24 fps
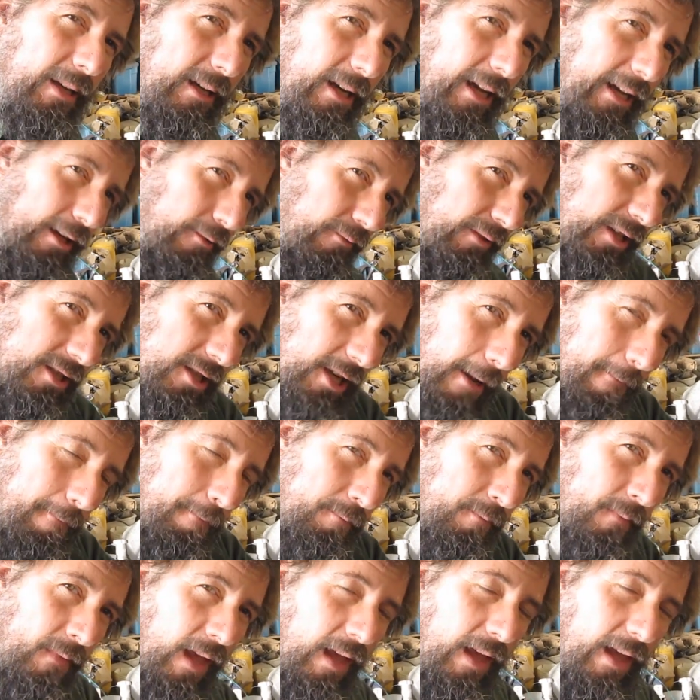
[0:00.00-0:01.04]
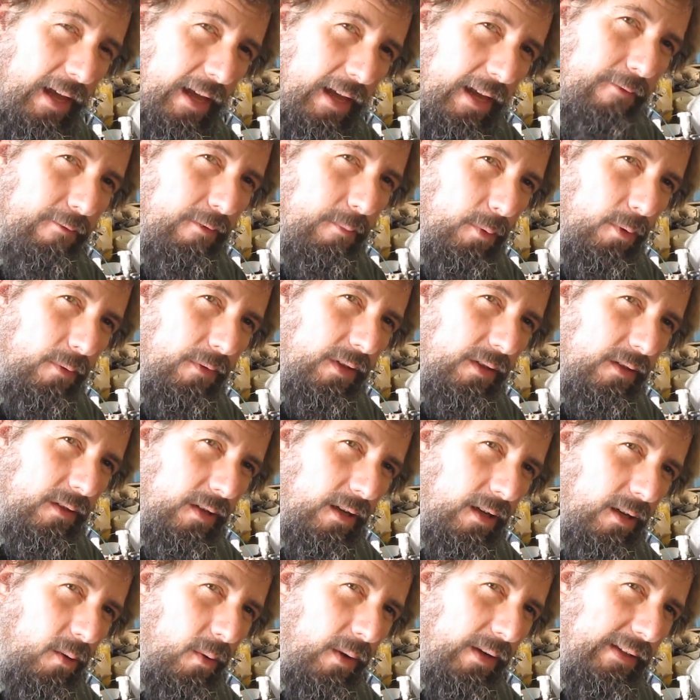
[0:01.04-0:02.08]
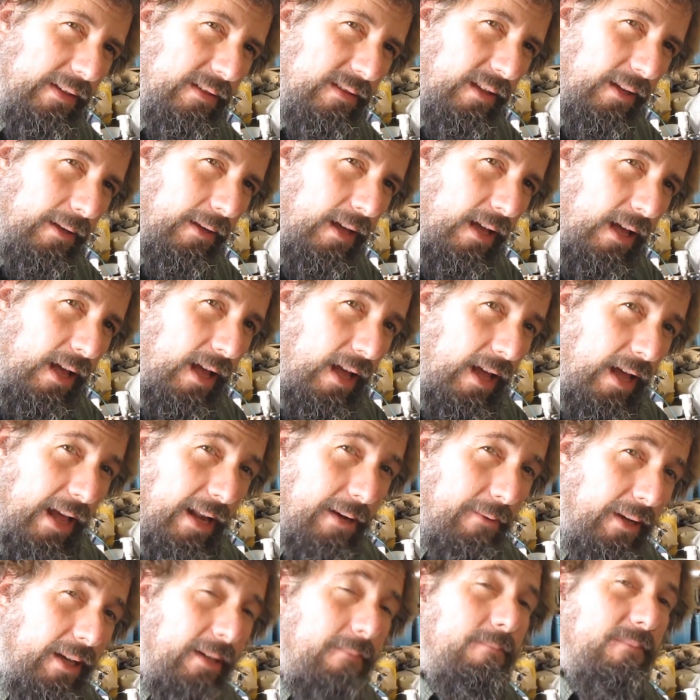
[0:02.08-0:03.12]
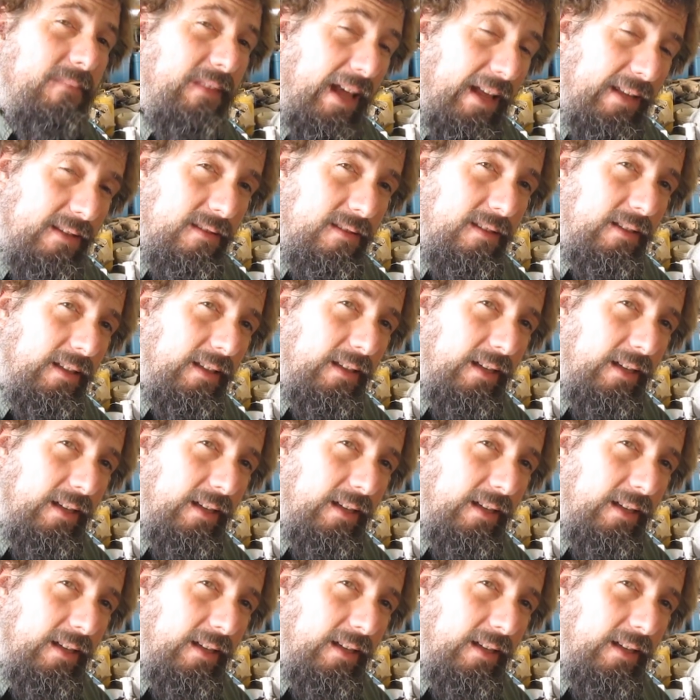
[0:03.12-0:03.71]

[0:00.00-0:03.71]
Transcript: and I can reach up and remove it quite easily. Anyway, that's the